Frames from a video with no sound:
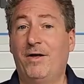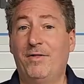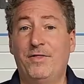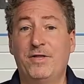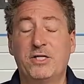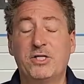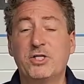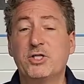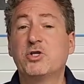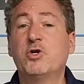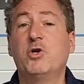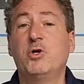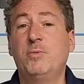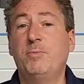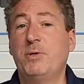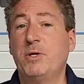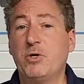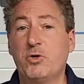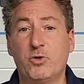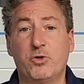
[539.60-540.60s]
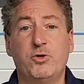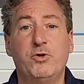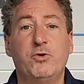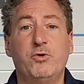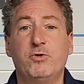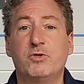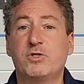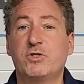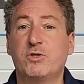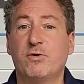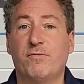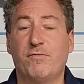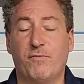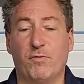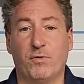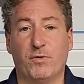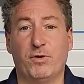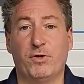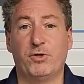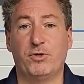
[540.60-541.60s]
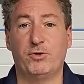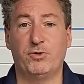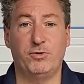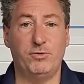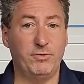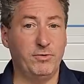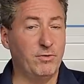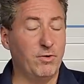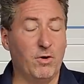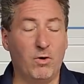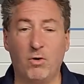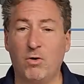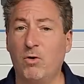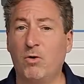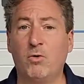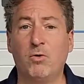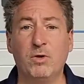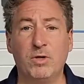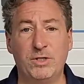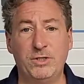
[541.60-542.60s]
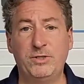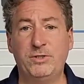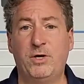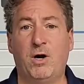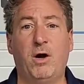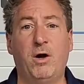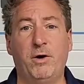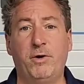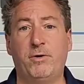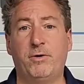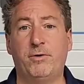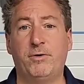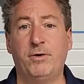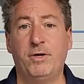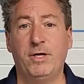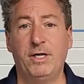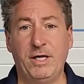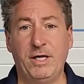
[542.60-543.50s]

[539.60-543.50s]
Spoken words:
this is going to be good news for the whole entire